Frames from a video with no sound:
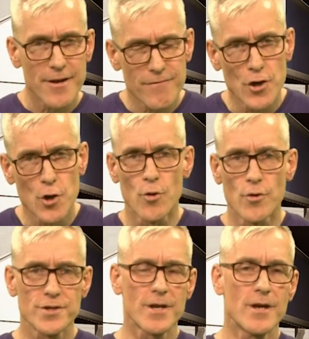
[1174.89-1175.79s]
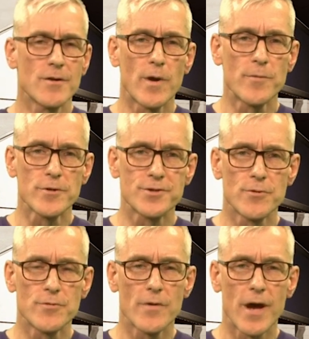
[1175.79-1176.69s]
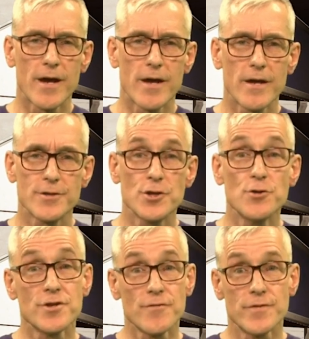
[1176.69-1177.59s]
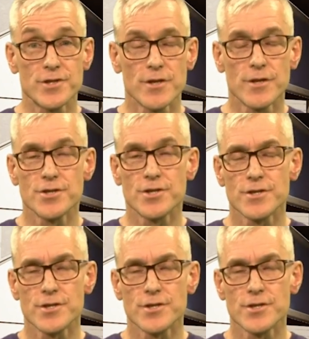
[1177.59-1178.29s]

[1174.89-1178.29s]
And of course, we will do user research.